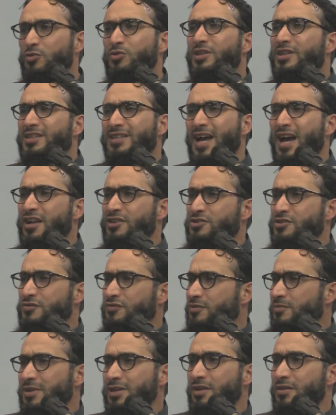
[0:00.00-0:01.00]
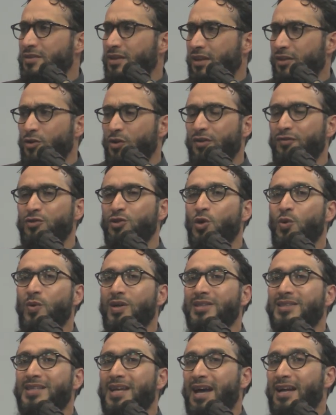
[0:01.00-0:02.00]
You detach from anything. You have
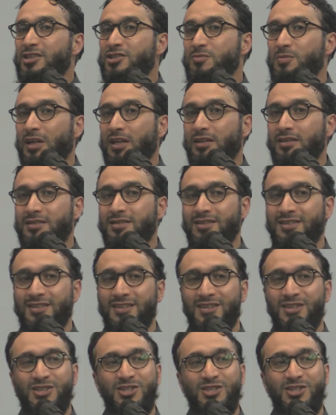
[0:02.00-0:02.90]
no attachment